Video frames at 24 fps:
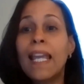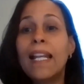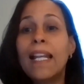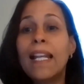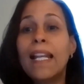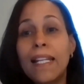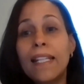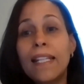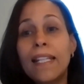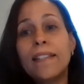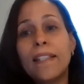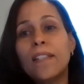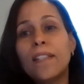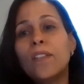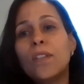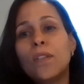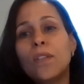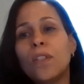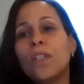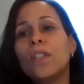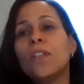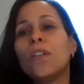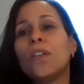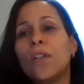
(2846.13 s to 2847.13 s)
Listen to
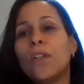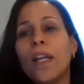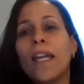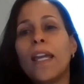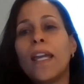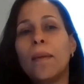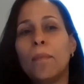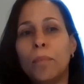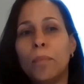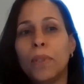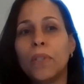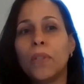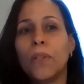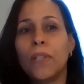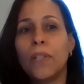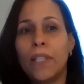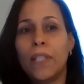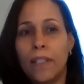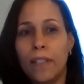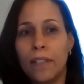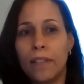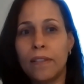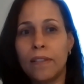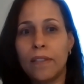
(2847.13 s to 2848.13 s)
your
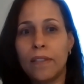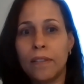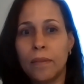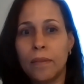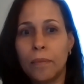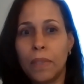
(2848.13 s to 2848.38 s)
employees,